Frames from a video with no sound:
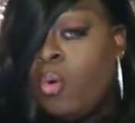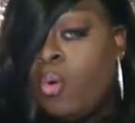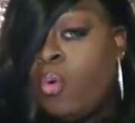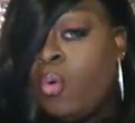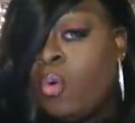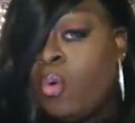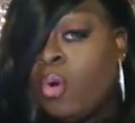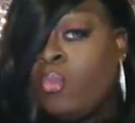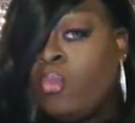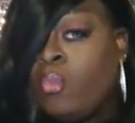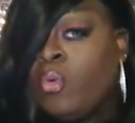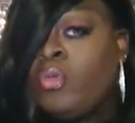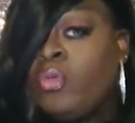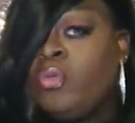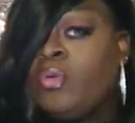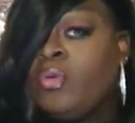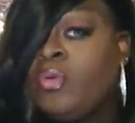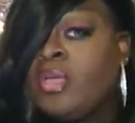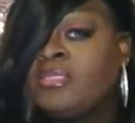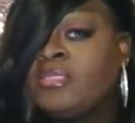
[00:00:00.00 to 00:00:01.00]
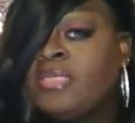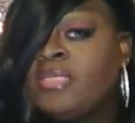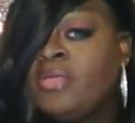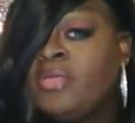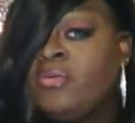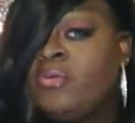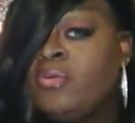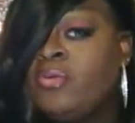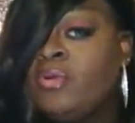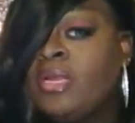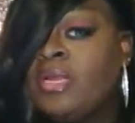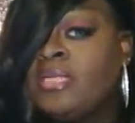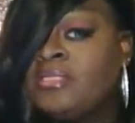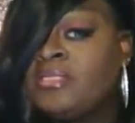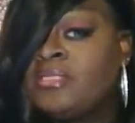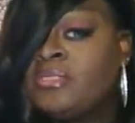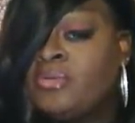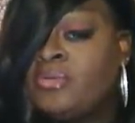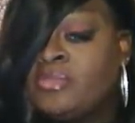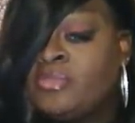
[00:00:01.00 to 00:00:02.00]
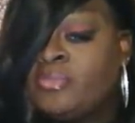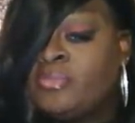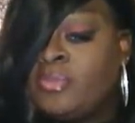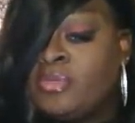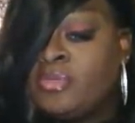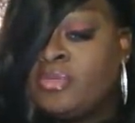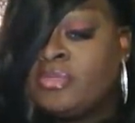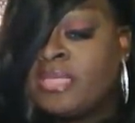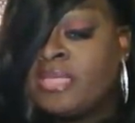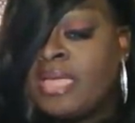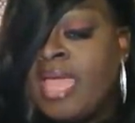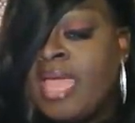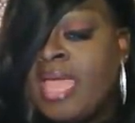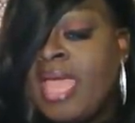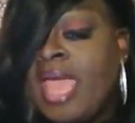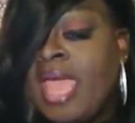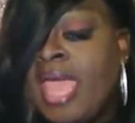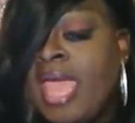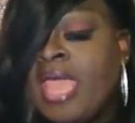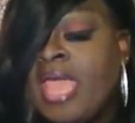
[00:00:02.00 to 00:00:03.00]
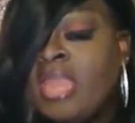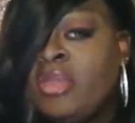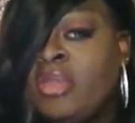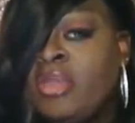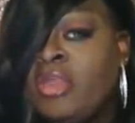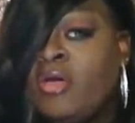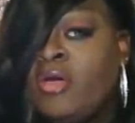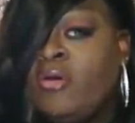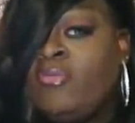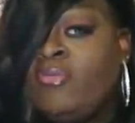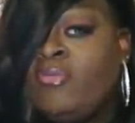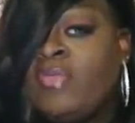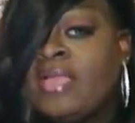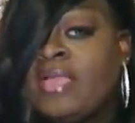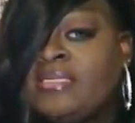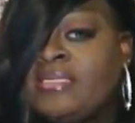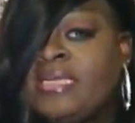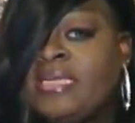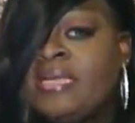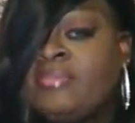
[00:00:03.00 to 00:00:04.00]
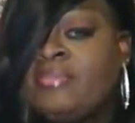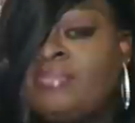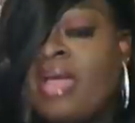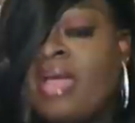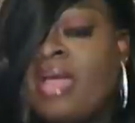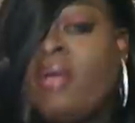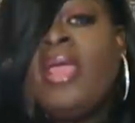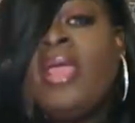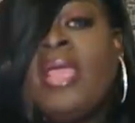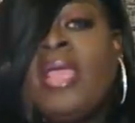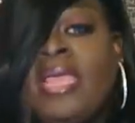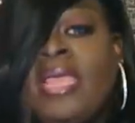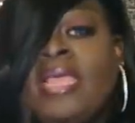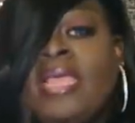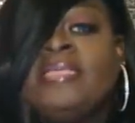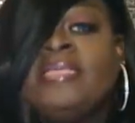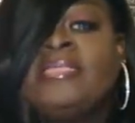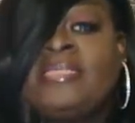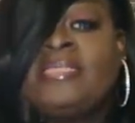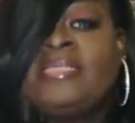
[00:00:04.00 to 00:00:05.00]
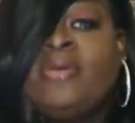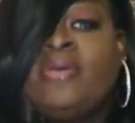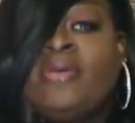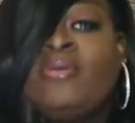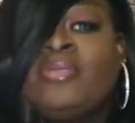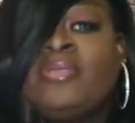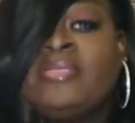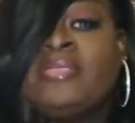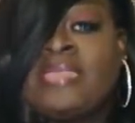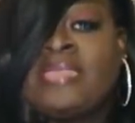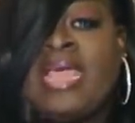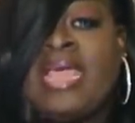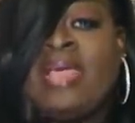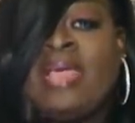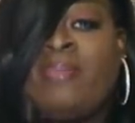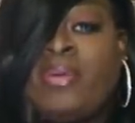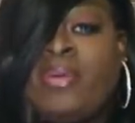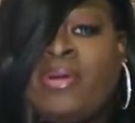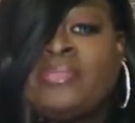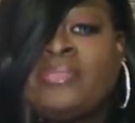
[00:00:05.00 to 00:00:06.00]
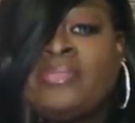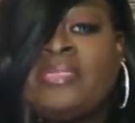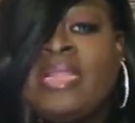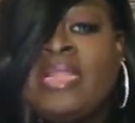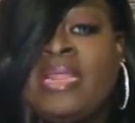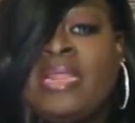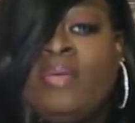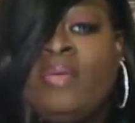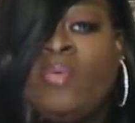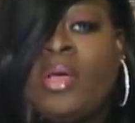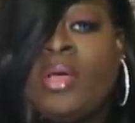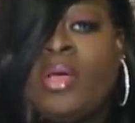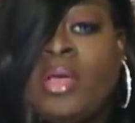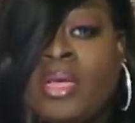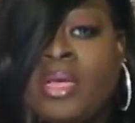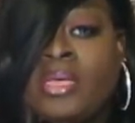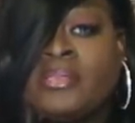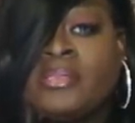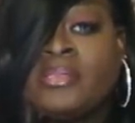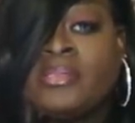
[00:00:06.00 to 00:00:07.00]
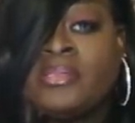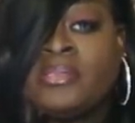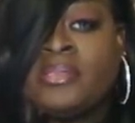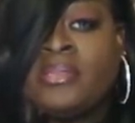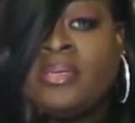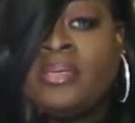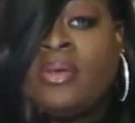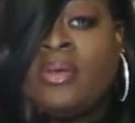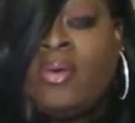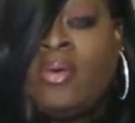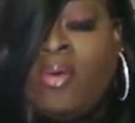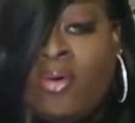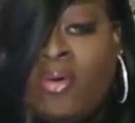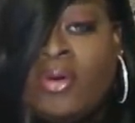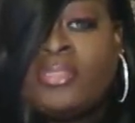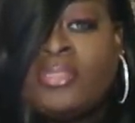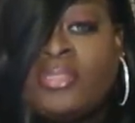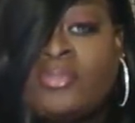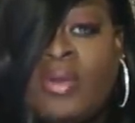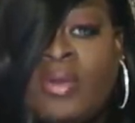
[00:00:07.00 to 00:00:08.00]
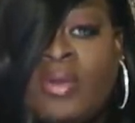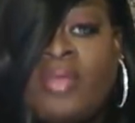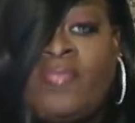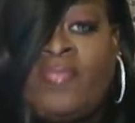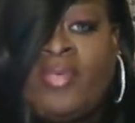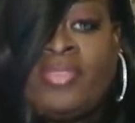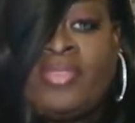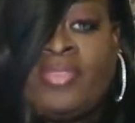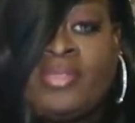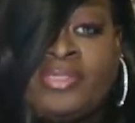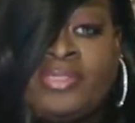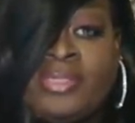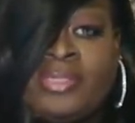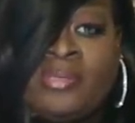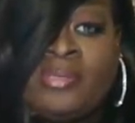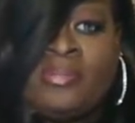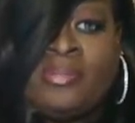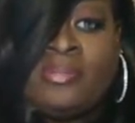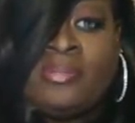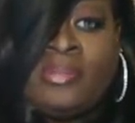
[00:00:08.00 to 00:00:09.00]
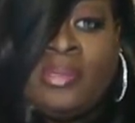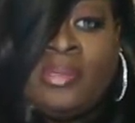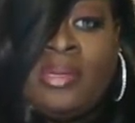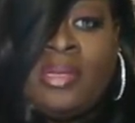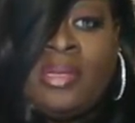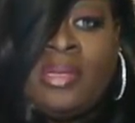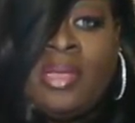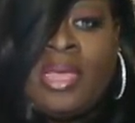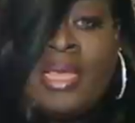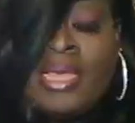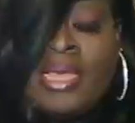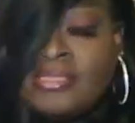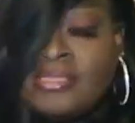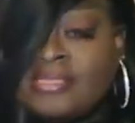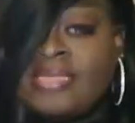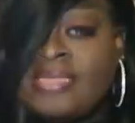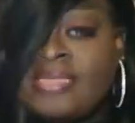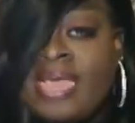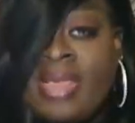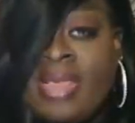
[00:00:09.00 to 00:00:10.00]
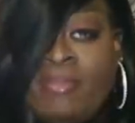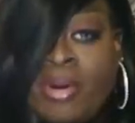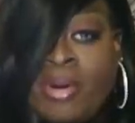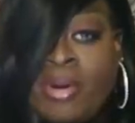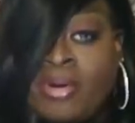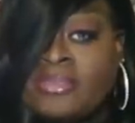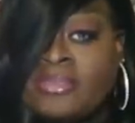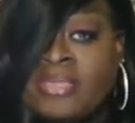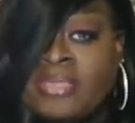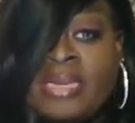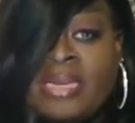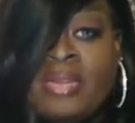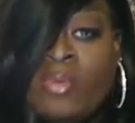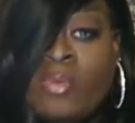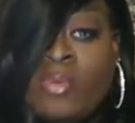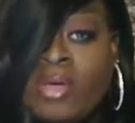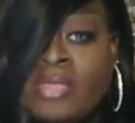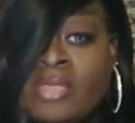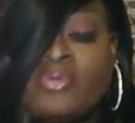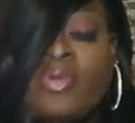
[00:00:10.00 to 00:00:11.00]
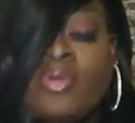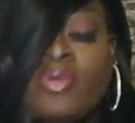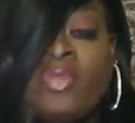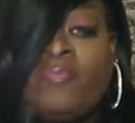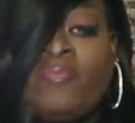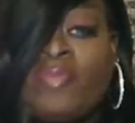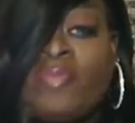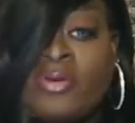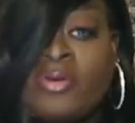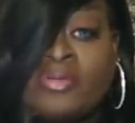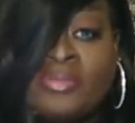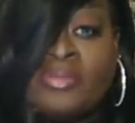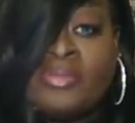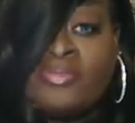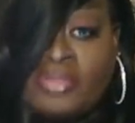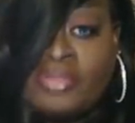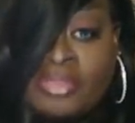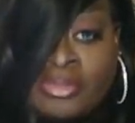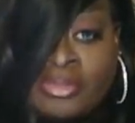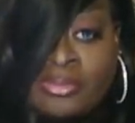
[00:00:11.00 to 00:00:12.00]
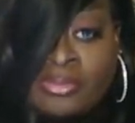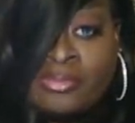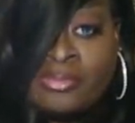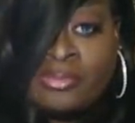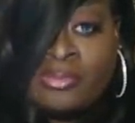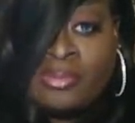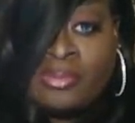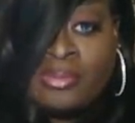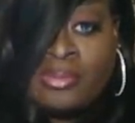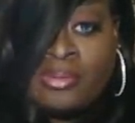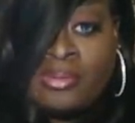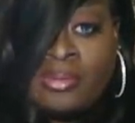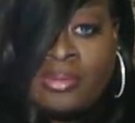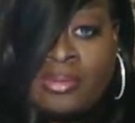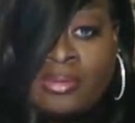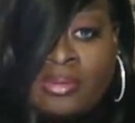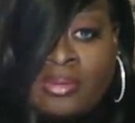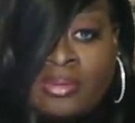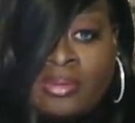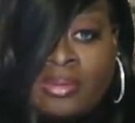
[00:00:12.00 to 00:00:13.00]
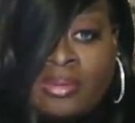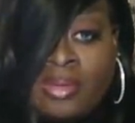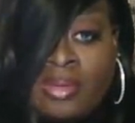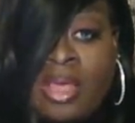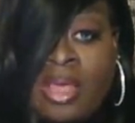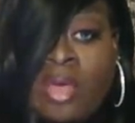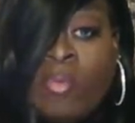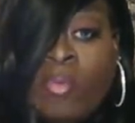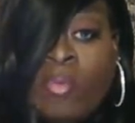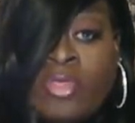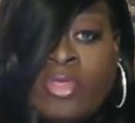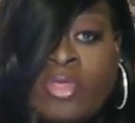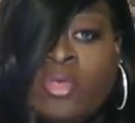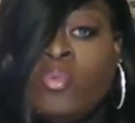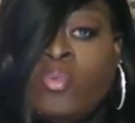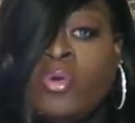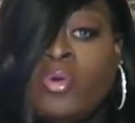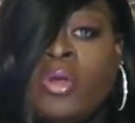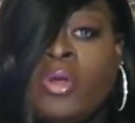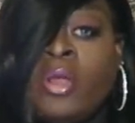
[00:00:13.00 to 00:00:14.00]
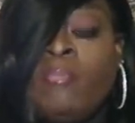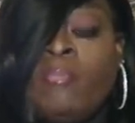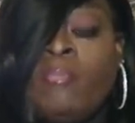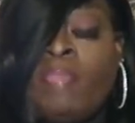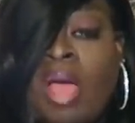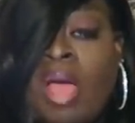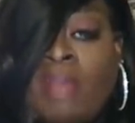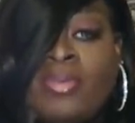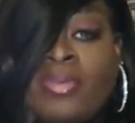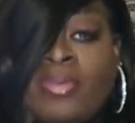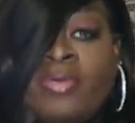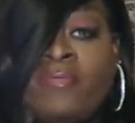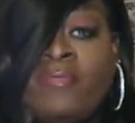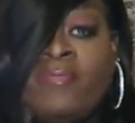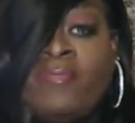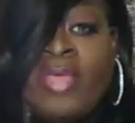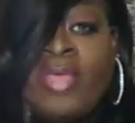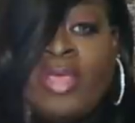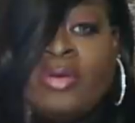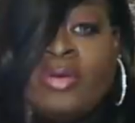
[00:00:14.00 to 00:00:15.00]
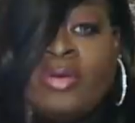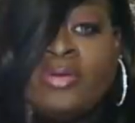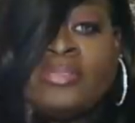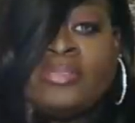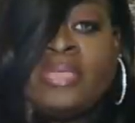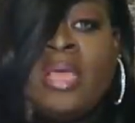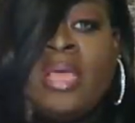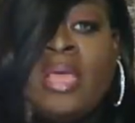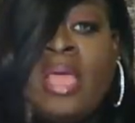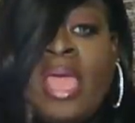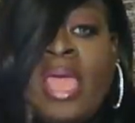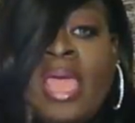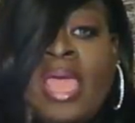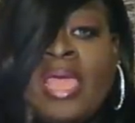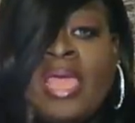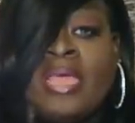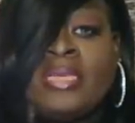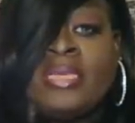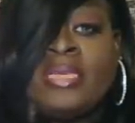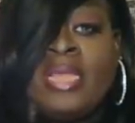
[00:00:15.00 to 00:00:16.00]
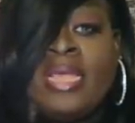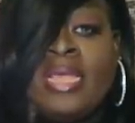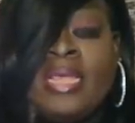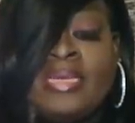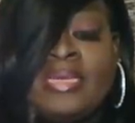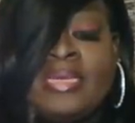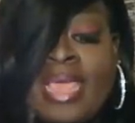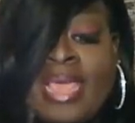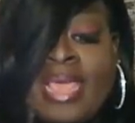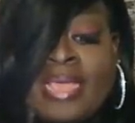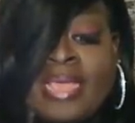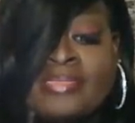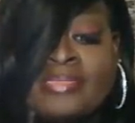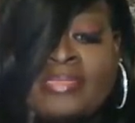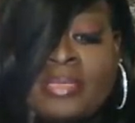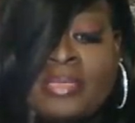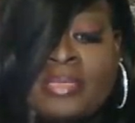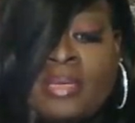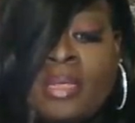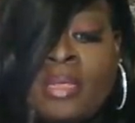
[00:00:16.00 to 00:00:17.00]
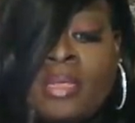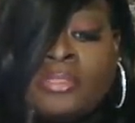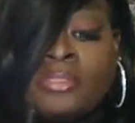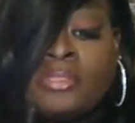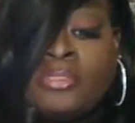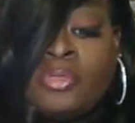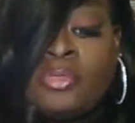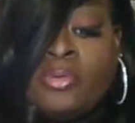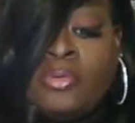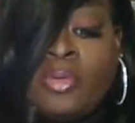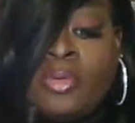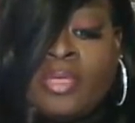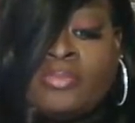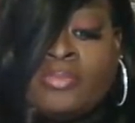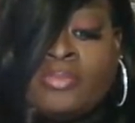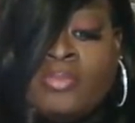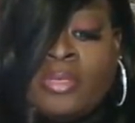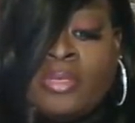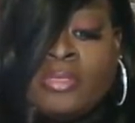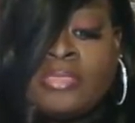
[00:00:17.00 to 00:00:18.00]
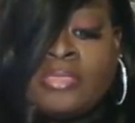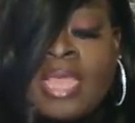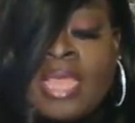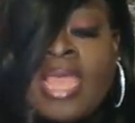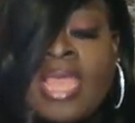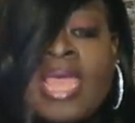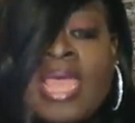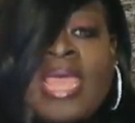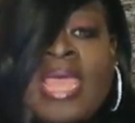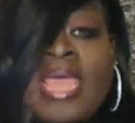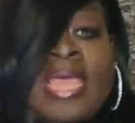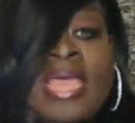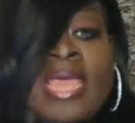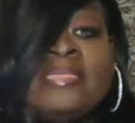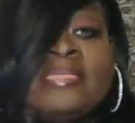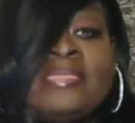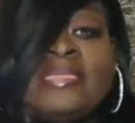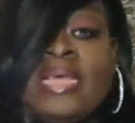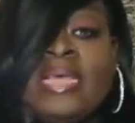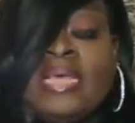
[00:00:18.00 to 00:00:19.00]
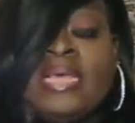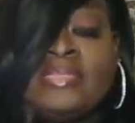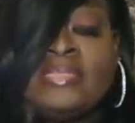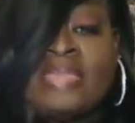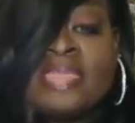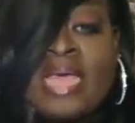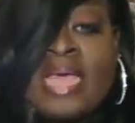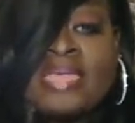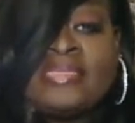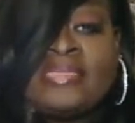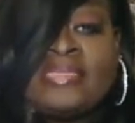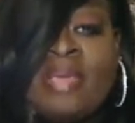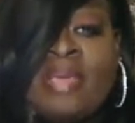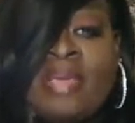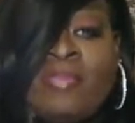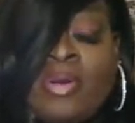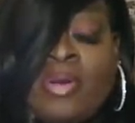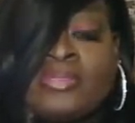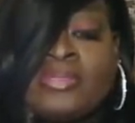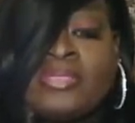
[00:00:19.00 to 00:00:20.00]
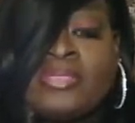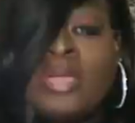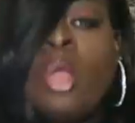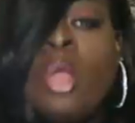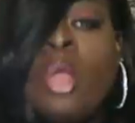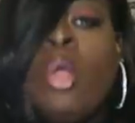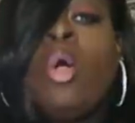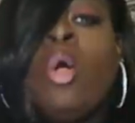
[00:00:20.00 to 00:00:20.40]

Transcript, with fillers: Or will you continue to listen to his music and know that deep down he is still the same person that he was on the 25th of June? He's the same person that he was on the 1st of June when you were popping your fingers and and dancing to his music. He is the exact same person.